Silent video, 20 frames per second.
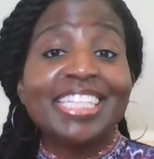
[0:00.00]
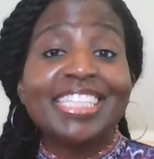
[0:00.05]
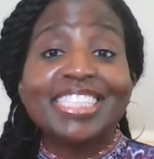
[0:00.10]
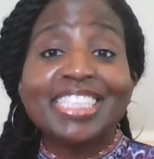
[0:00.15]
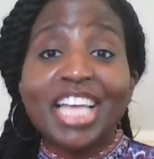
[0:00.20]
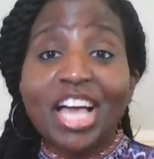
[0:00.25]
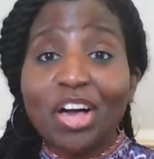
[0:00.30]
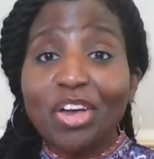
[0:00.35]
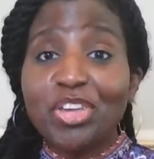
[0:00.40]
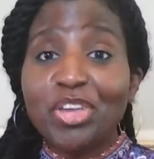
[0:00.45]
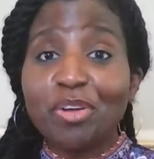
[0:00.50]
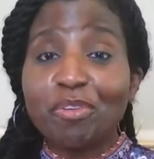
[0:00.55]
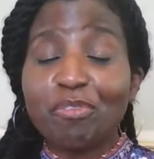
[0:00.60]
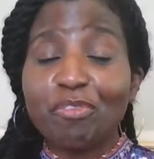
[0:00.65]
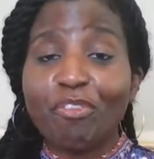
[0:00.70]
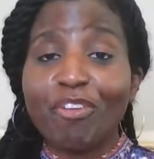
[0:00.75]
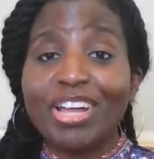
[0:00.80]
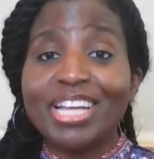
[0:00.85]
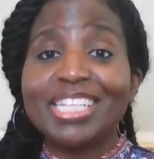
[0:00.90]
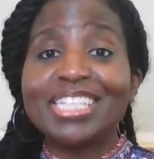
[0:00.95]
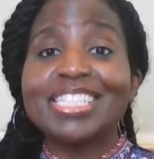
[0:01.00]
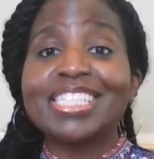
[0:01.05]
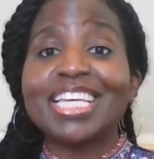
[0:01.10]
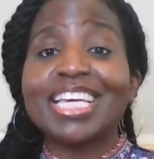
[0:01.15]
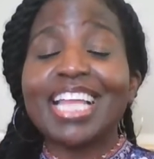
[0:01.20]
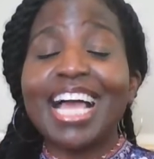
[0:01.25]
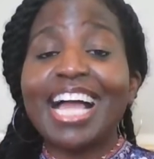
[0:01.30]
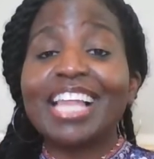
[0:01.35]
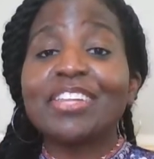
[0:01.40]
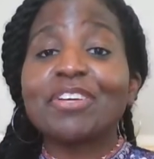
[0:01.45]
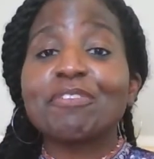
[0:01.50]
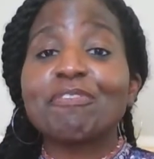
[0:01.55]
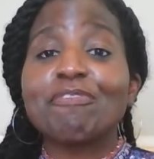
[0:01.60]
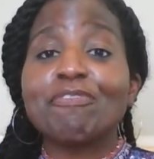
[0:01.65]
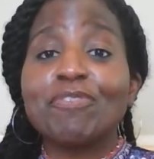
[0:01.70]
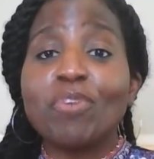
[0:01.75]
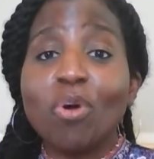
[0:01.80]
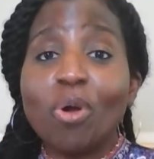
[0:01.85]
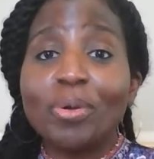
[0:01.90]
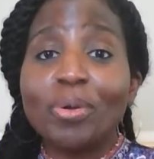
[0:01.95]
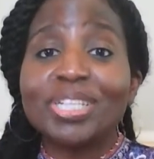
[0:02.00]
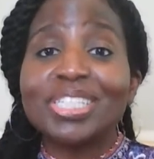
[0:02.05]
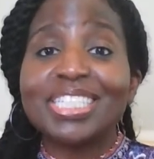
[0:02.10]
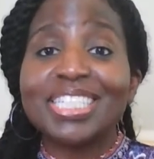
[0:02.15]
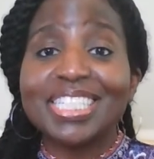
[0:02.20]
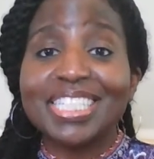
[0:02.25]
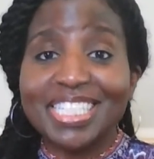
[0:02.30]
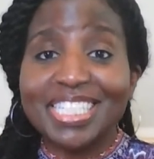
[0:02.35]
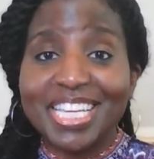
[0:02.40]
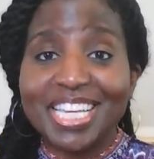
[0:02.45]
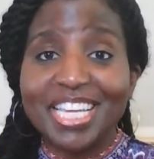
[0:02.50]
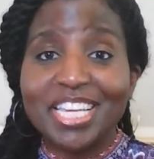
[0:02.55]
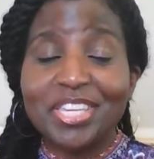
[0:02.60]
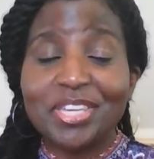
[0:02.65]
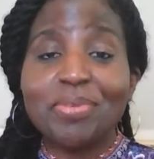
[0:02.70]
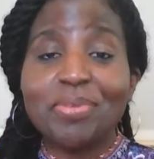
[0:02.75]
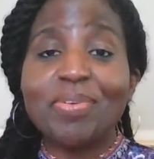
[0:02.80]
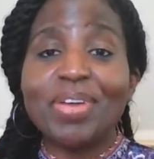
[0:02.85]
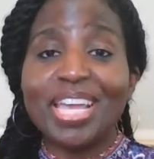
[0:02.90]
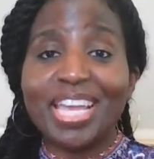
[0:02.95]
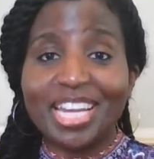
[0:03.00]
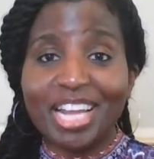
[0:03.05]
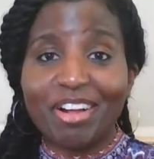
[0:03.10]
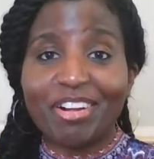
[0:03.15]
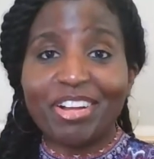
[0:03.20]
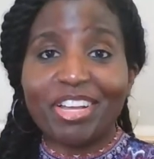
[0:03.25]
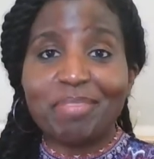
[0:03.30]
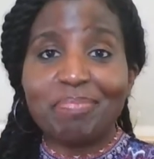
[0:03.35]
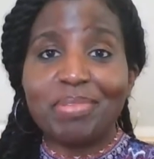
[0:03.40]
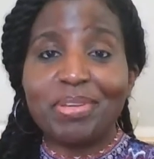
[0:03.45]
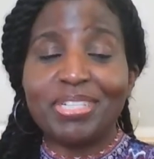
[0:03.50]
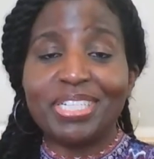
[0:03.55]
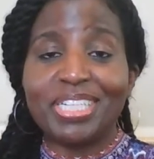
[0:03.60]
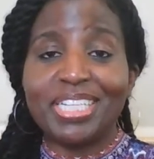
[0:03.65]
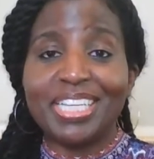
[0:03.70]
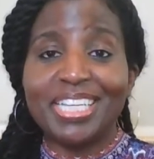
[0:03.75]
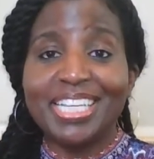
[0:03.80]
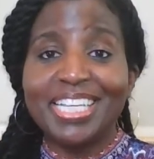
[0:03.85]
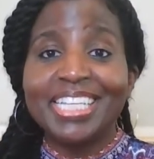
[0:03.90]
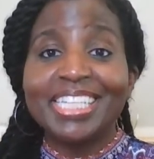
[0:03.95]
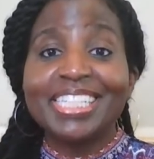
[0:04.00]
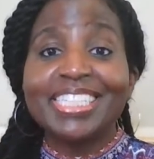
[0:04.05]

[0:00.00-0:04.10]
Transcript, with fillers: Tell your friends, and I look forward to seeing you in our community.